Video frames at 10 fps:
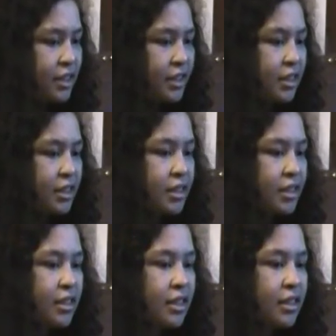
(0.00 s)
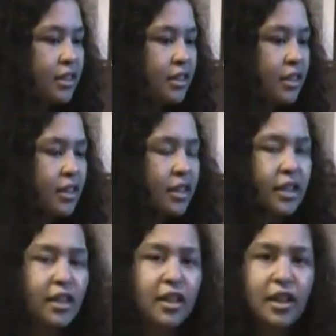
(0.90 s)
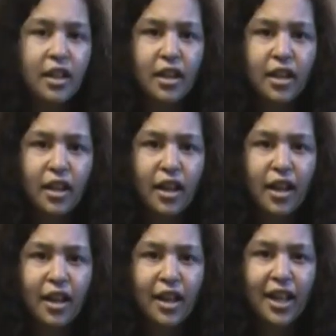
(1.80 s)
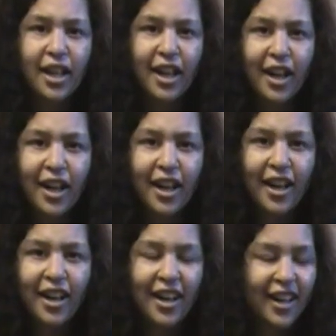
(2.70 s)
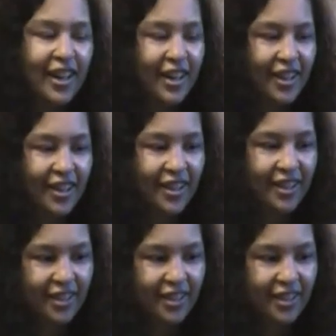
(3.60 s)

(not speaking)